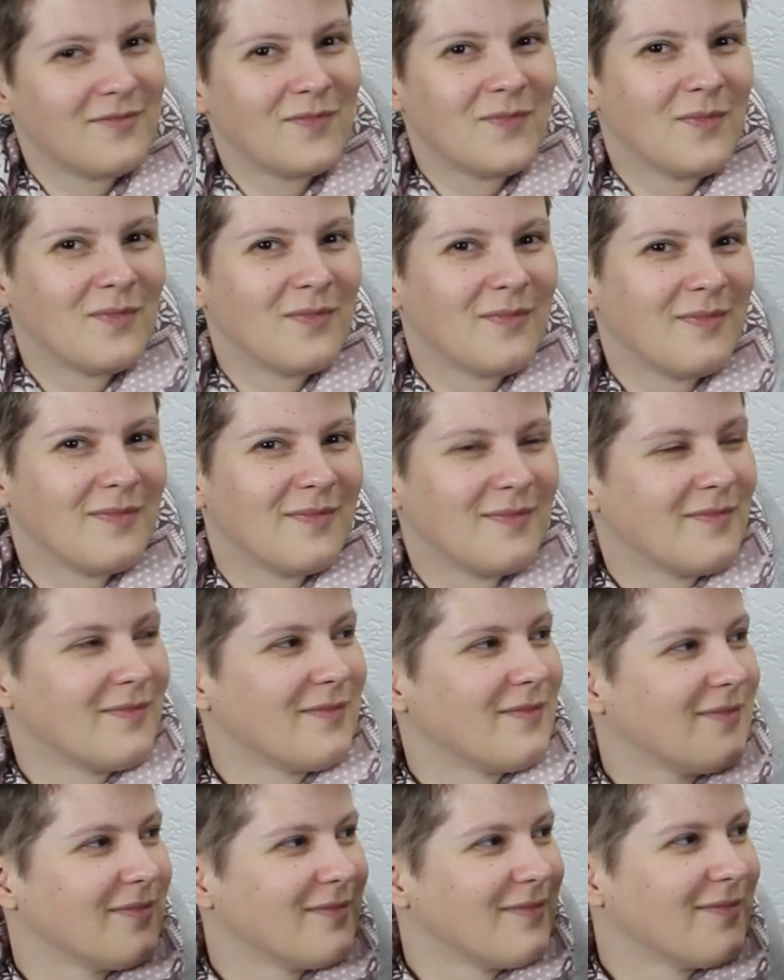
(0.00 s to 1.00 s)

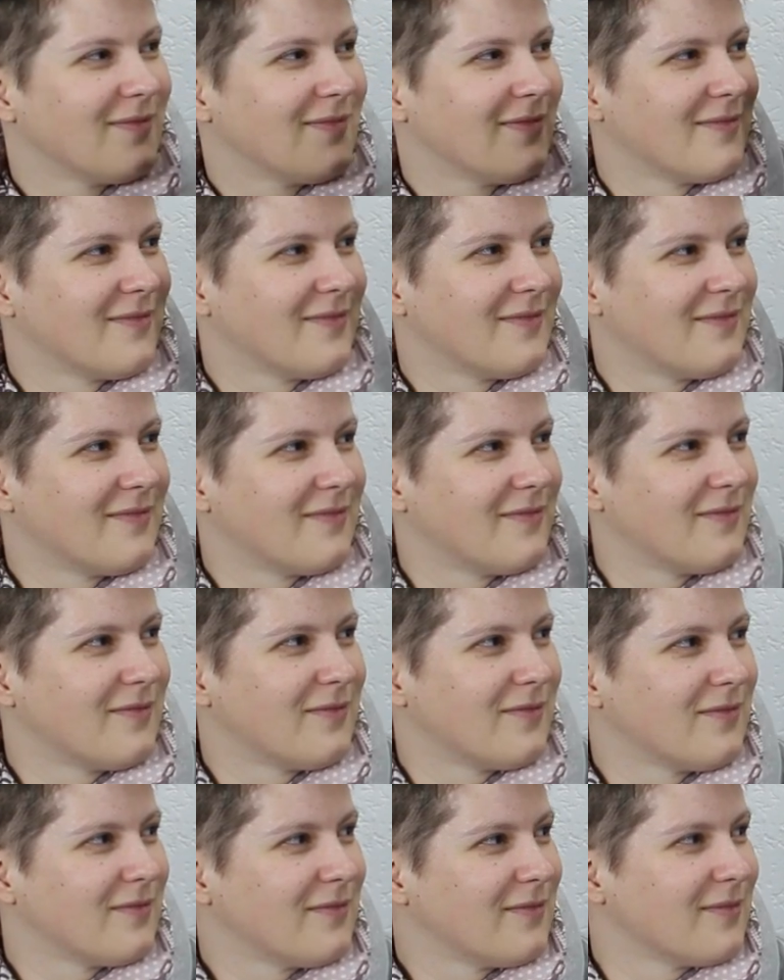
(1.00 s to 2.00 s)

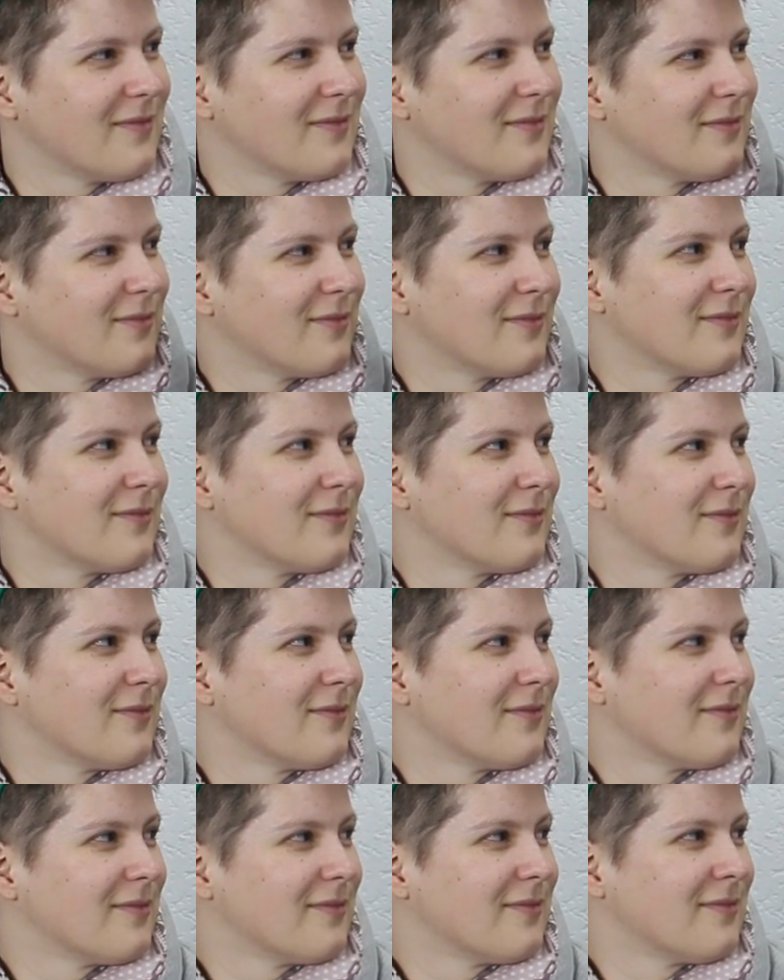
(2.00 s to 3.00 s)

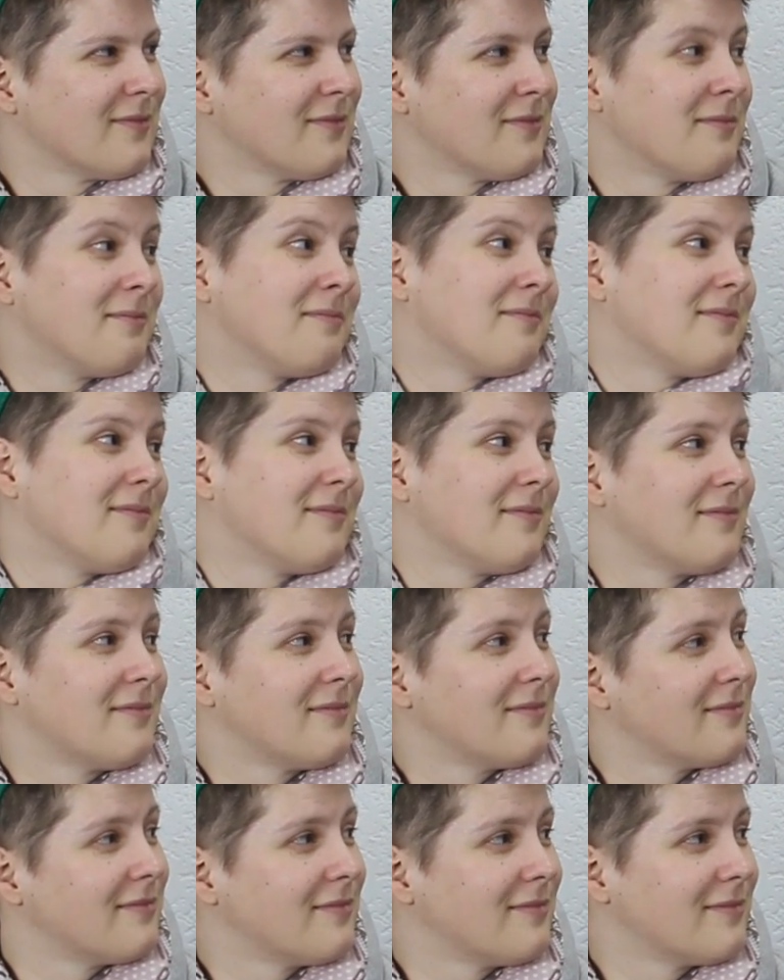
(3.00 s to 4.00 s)

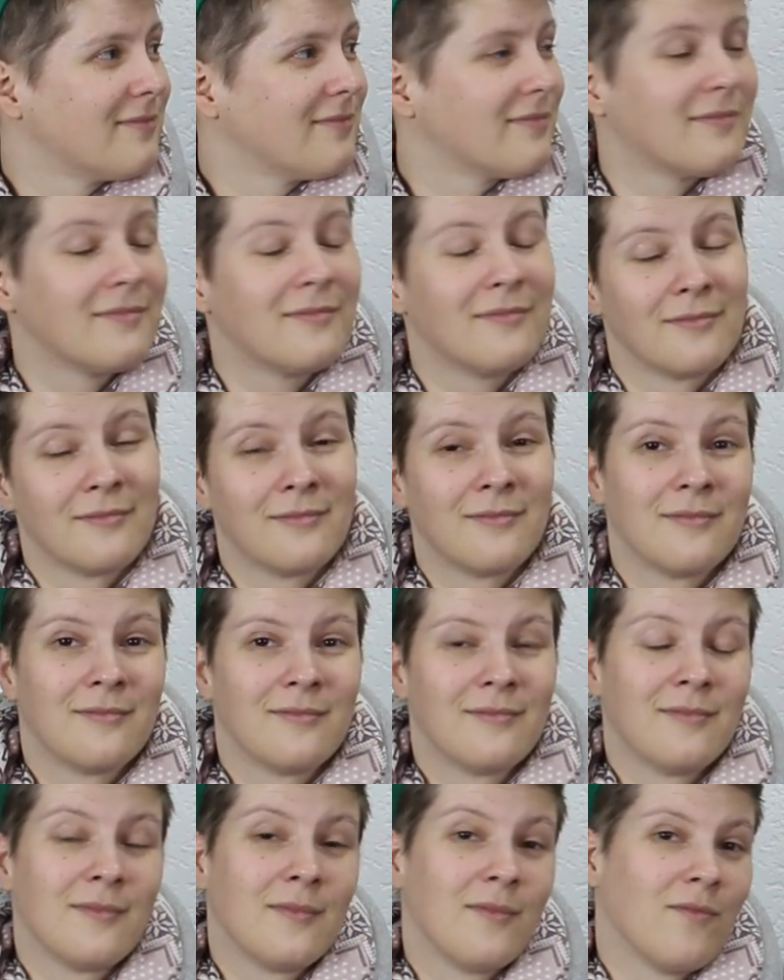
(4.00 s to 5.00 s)

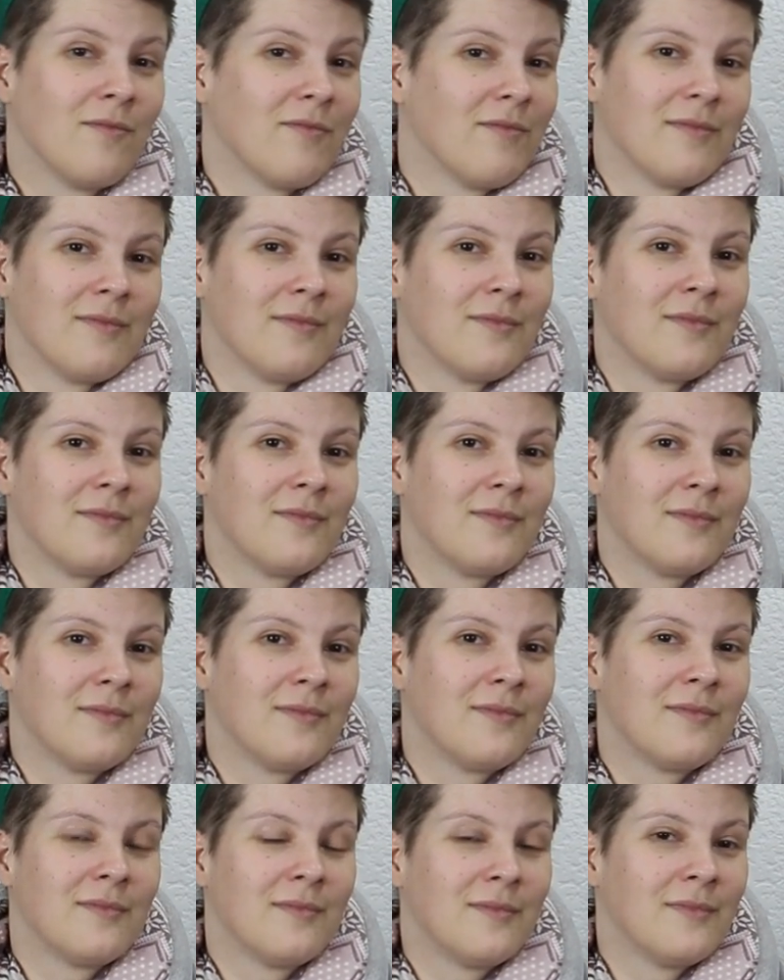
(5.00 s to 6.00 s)

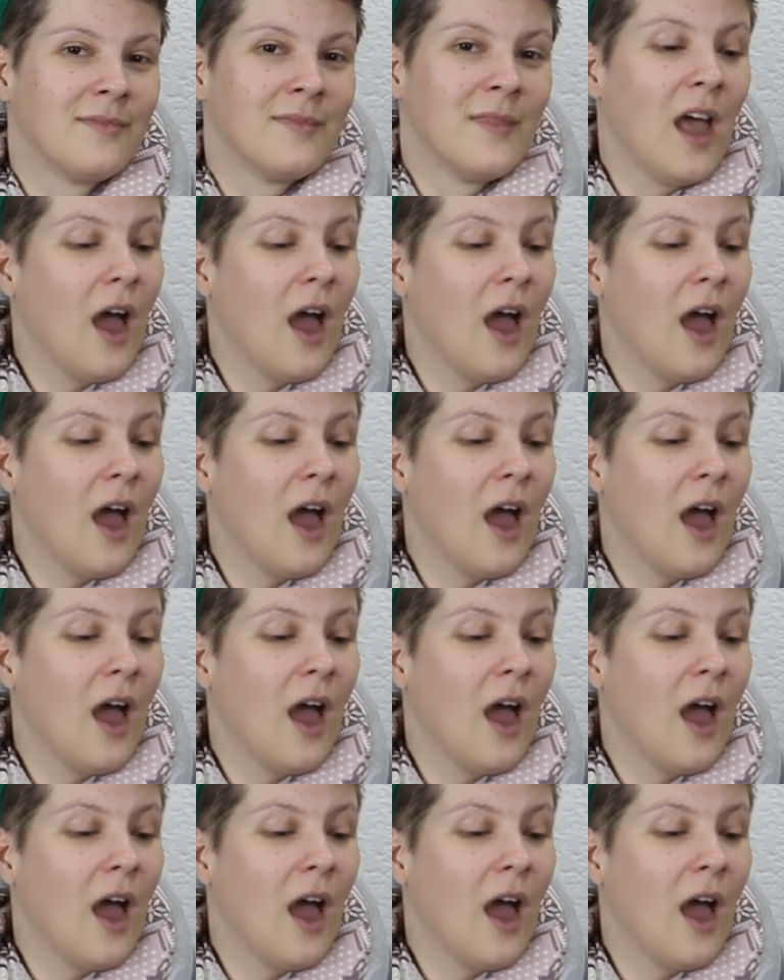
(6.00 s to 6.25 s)
(silent)